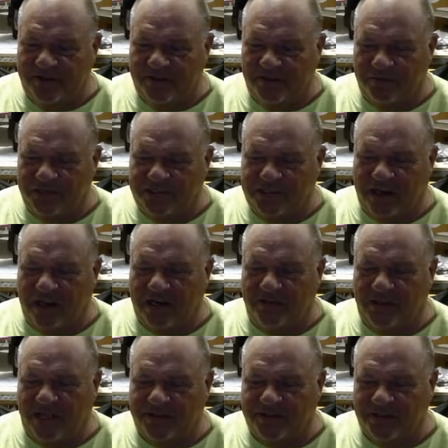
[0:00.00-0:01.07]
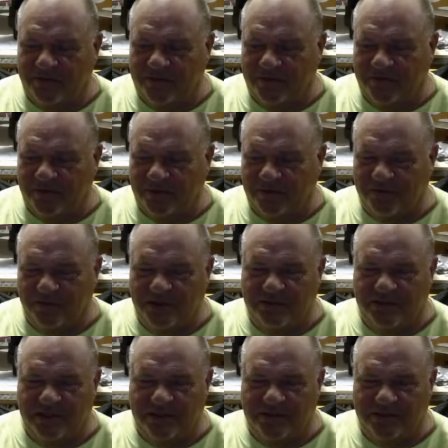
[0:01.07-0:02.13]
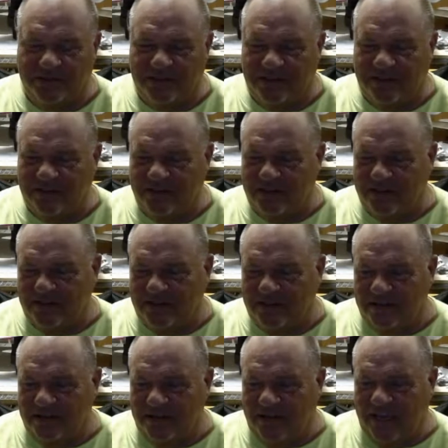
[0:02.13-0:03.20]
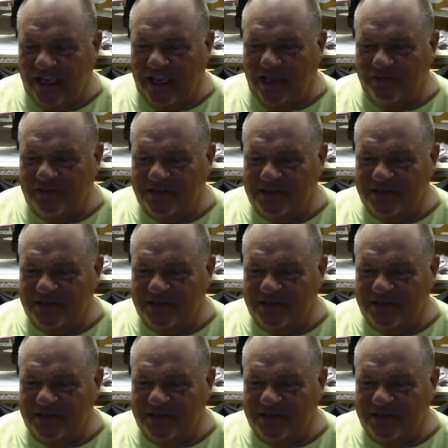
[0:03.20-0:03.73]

and we talk about something for 3 months, and then it happens.